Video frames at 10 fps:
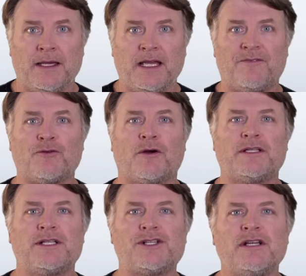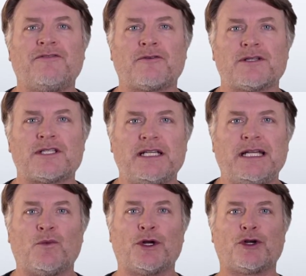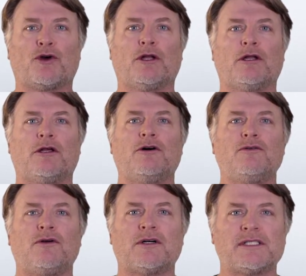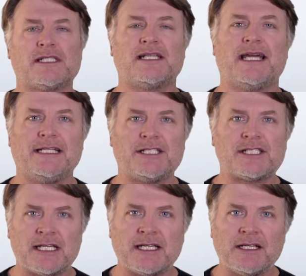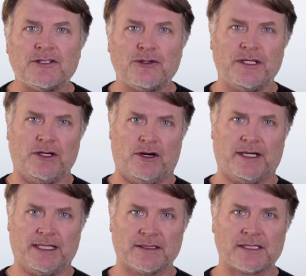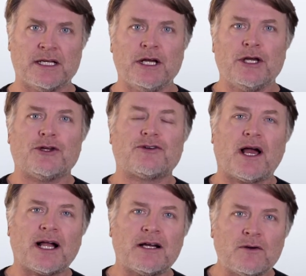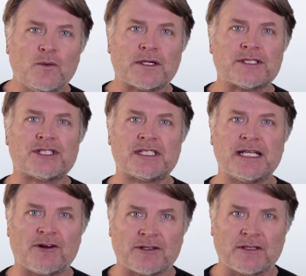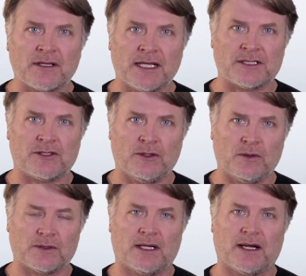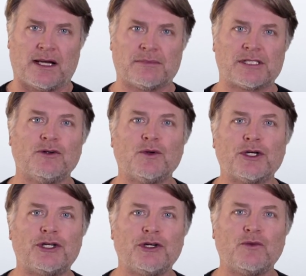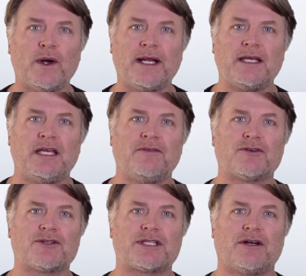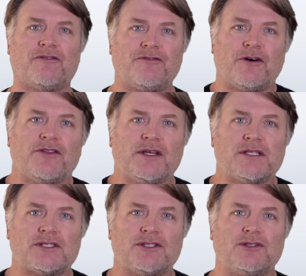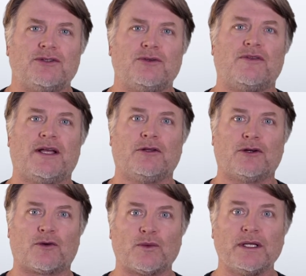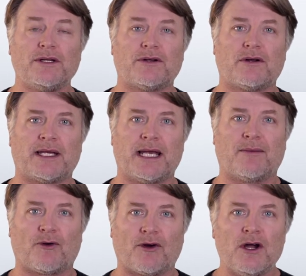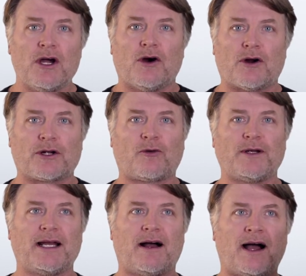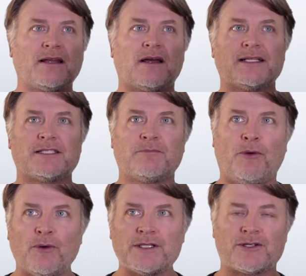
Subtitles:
If you're auditioning for a scene where you're alone on stage singing to the audience, you're not going to want to stare at the lens the whole time. So a good way to give yourself fun things to do that look really good on camera are to create eye lines and points